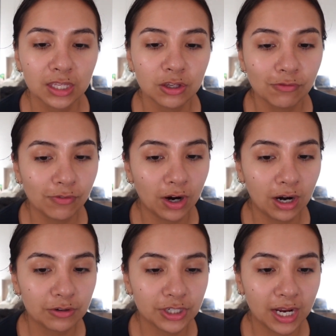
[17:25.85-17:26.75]
you'll far
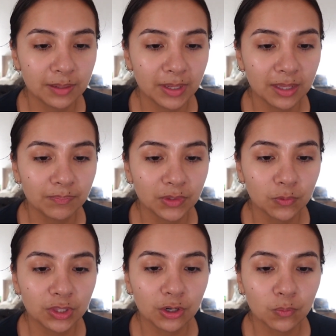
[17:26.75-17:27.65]
outshine me
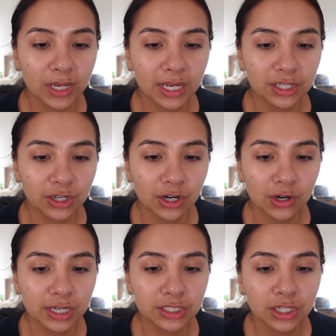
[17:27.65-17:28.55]
with your wit and your
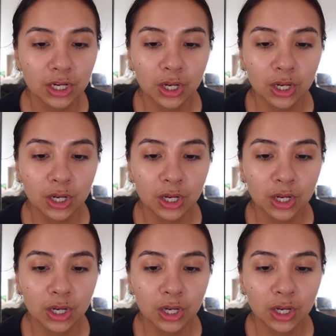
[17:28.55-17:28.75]
courage,